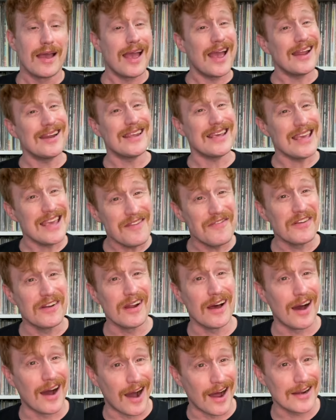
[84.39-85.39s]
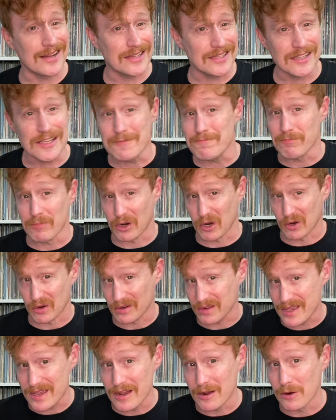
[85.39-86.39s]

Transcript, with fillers: and even honestly early